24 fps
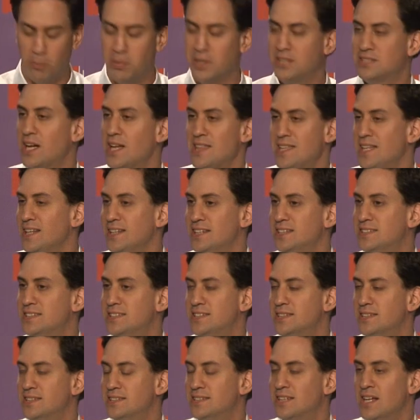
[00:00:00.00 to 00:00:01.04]
because I think this
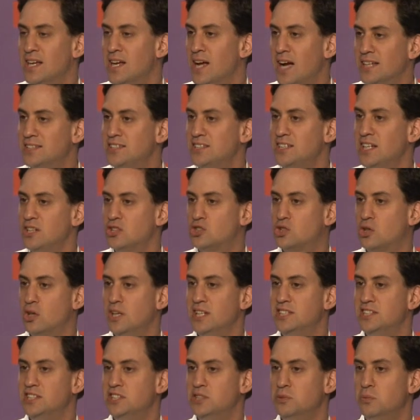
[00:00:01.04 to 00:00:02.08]
is a central
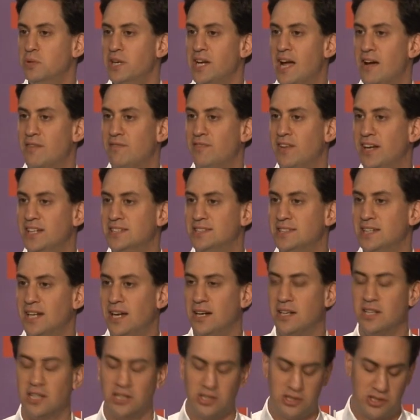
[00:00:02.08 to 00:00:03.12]
issue we now face in
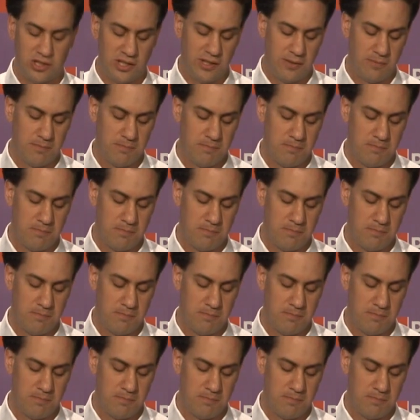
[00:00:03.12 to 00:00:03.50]
our country.